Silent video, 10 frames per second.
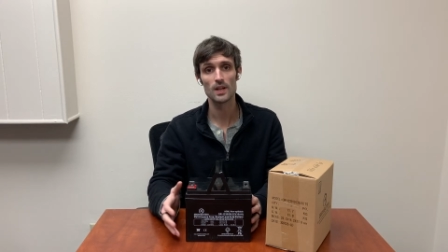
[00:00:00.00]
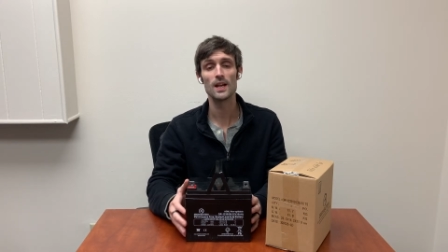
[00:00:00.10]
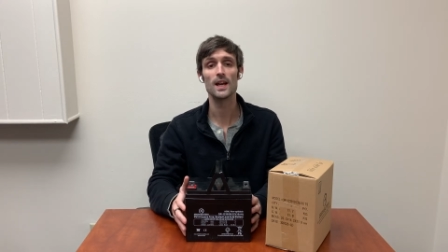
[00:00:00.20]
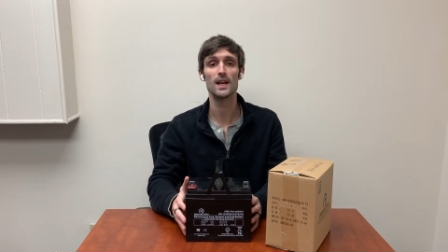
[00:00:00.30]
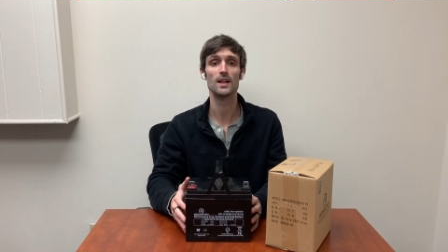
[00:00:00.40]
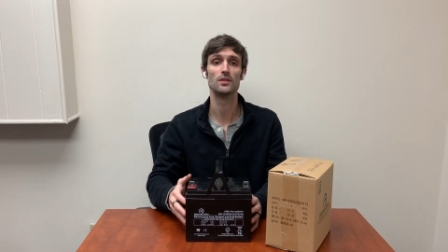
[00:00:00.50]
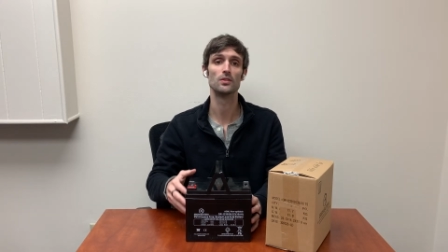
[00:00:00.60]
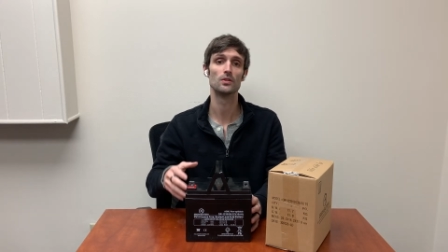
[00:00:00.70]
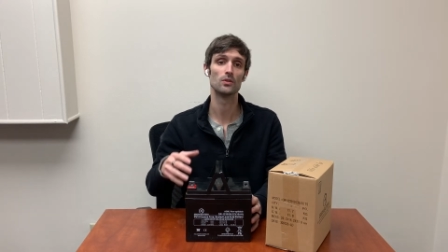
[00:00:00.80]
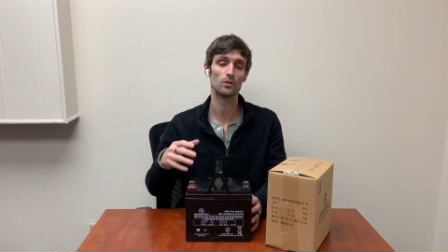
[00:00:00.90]
and
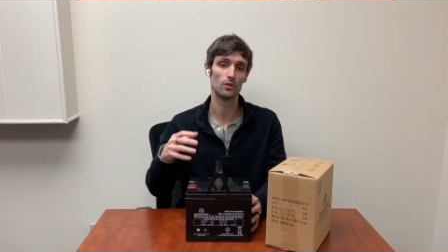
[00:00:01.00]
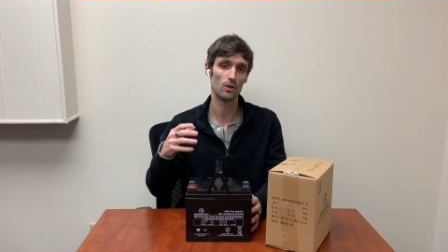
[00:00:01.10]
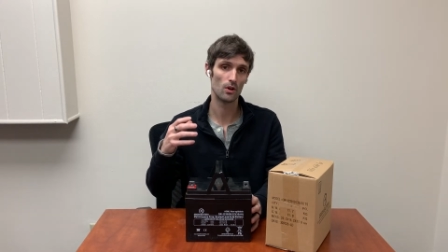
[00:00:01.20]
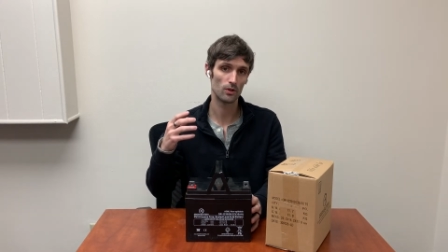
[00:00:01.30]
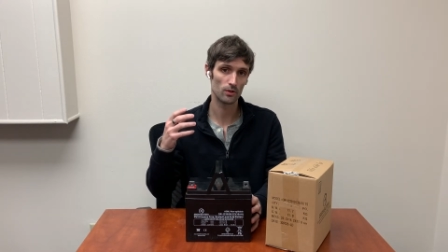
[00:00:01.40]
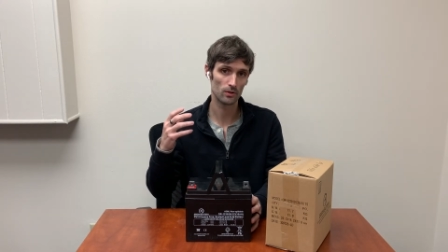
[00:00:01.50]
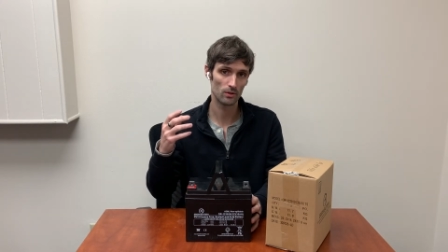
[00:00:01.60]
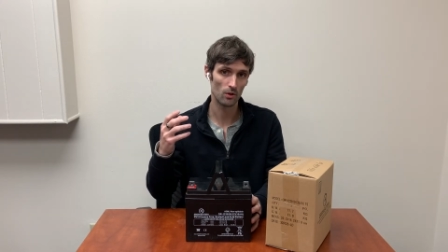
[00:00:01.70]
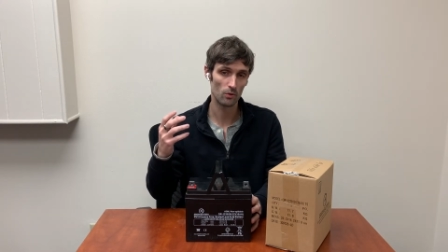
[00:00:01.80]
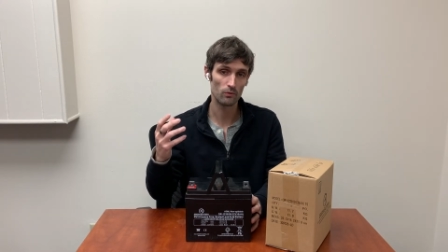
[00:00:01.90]
longer
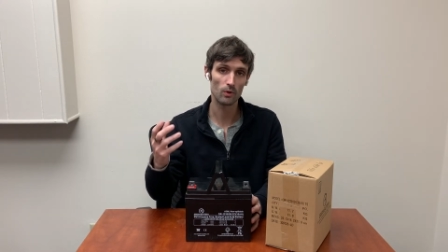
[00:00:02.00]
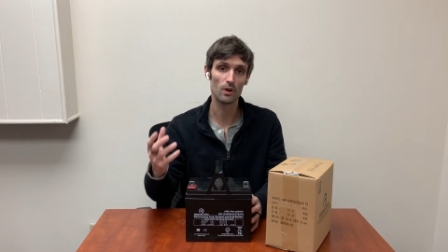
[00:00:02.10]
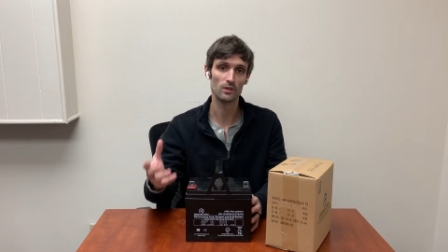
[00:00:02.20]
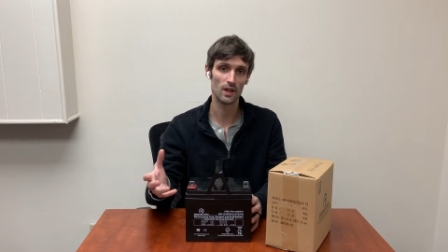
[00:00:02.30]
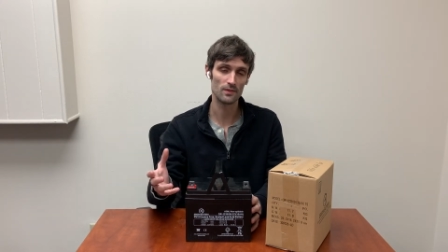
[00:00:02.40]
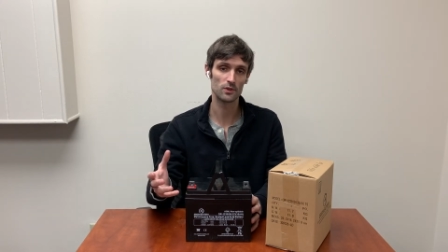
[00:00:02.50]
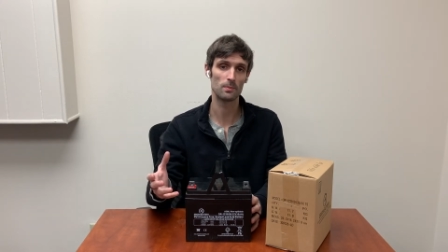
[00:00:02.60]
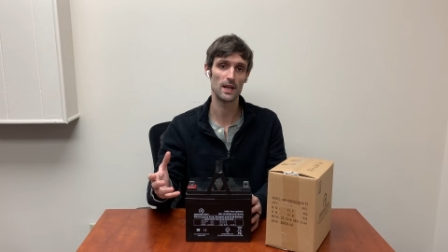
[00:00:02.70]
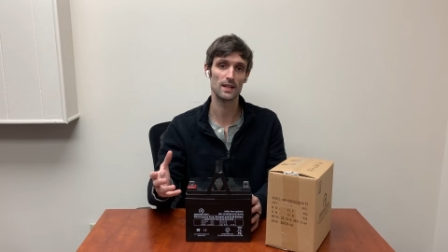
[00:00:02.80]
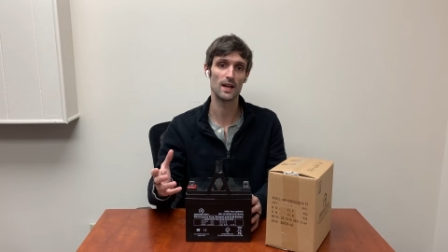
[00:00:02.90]
overall
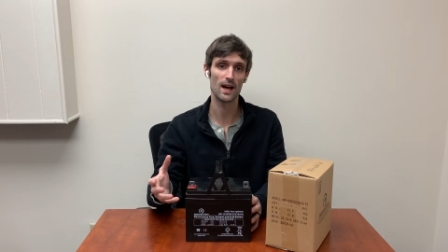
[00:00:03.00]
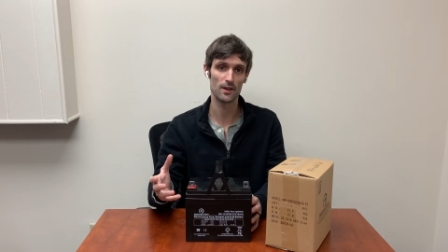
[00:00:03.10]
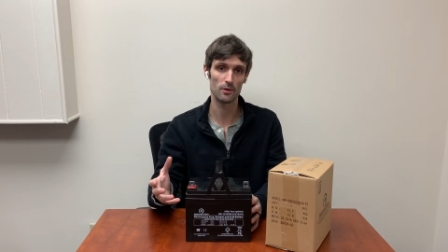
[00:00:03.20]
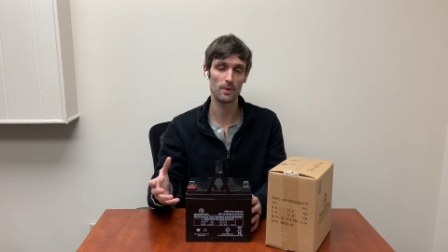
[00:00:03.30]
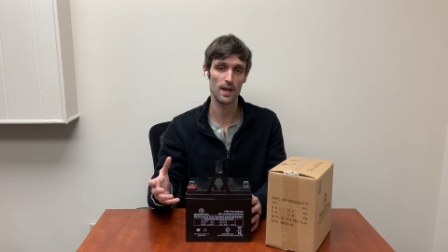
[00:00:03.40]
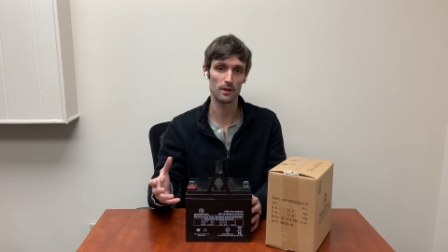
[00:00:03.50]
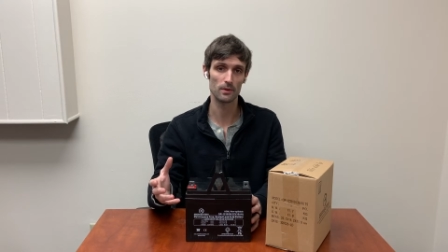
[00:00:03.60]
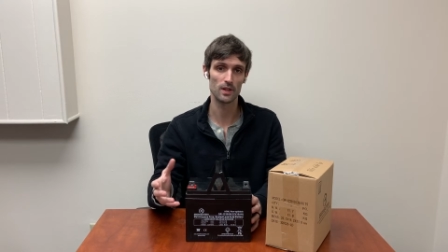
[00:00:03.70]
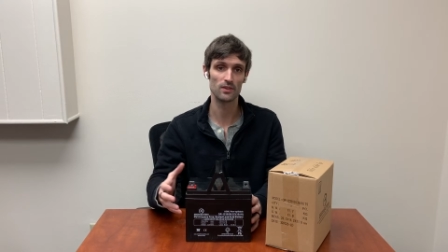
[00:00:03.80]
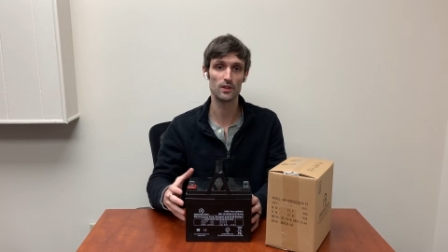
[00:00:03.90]
lifespan out of the
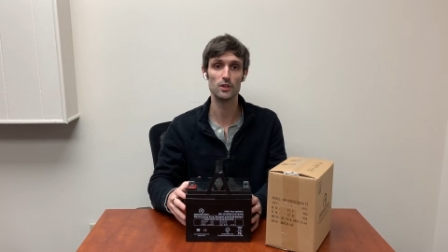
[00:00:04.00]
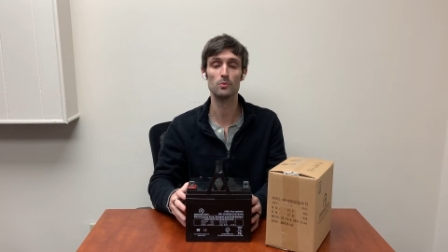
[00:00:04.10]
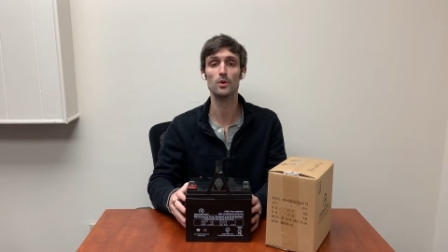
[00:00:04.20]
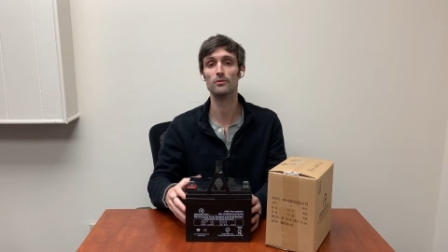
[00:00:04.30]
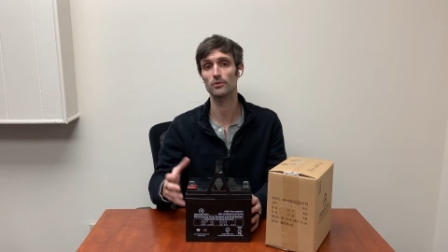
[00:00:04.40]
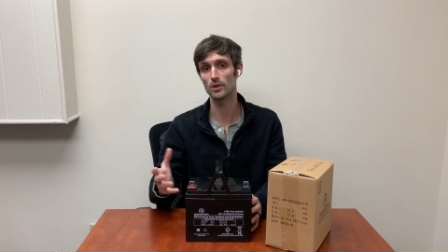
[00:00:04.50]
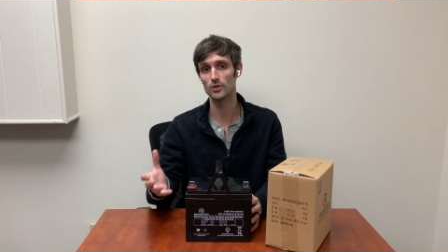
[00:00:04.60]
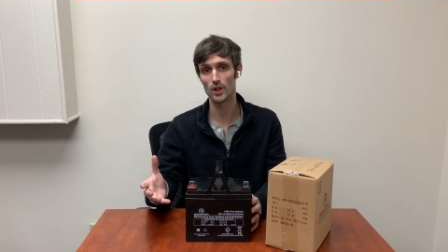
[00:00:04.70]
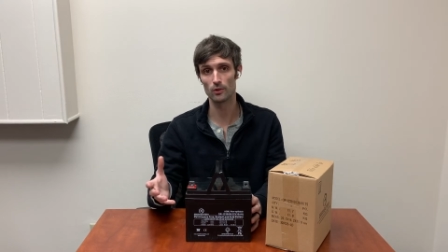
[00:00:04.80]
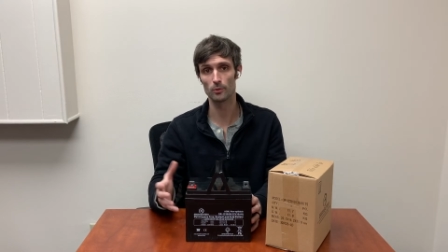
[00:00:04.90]
battery than you would for a
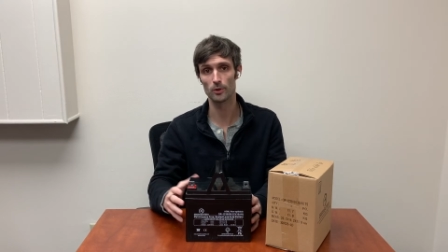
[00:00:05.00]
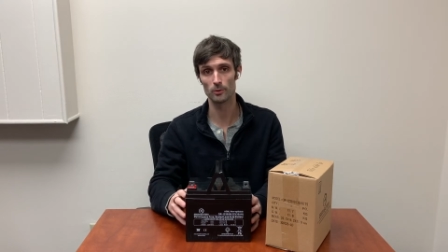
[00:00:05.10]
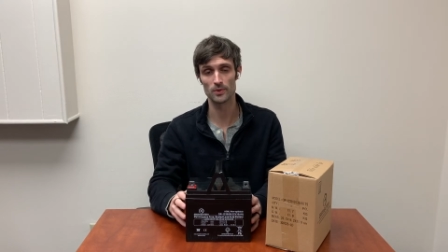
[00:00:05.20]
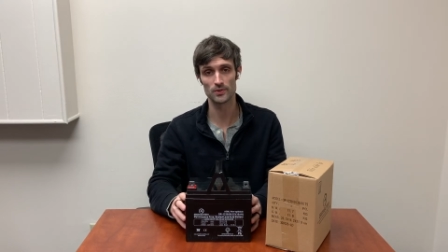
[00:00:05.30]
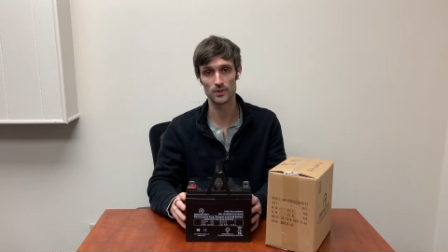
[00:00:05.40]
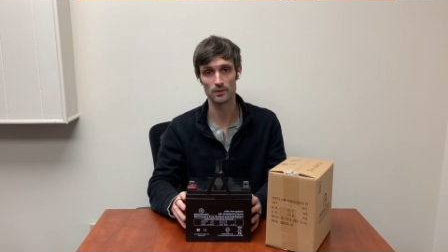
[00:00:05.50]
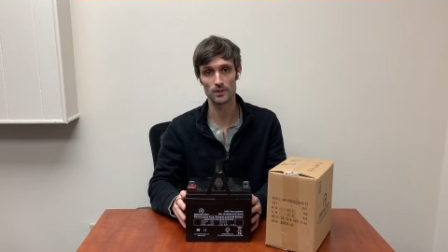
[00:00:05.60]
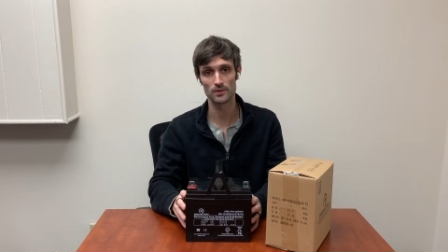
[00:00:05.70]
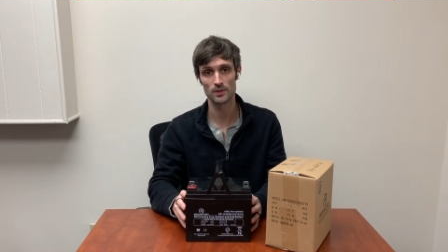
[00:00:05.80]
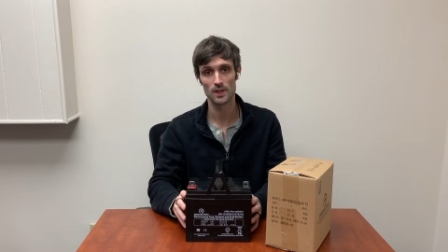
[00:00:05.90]
general purpose
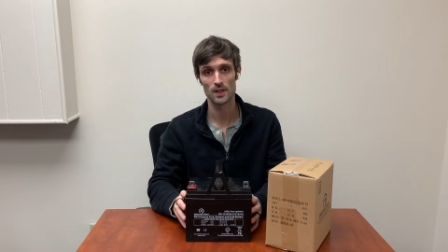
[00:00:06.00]
series.